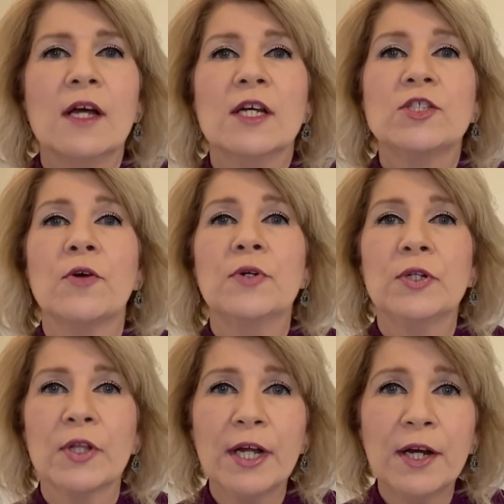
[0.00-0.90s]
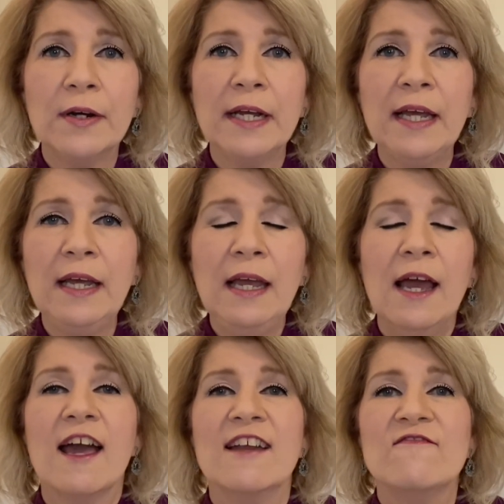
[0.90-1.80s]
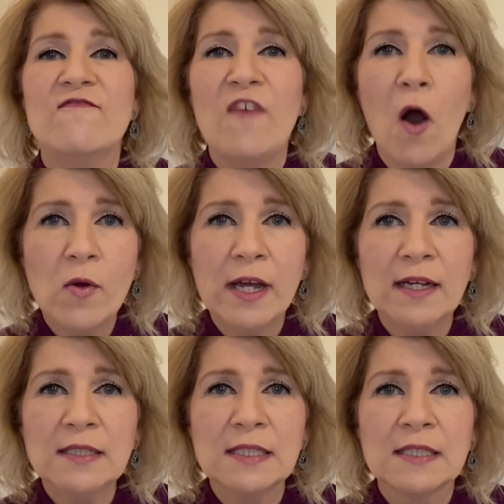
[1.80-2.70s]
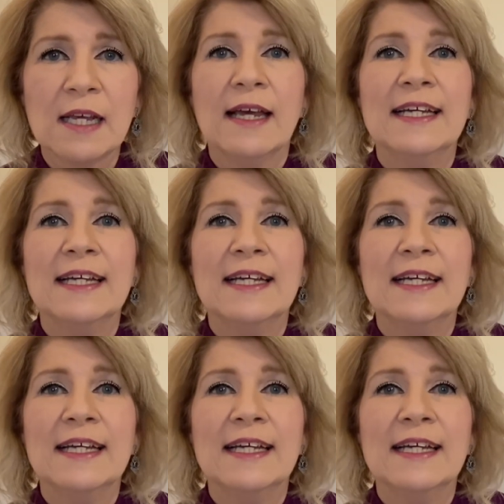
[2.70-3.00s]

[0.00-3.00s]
So clarity and focus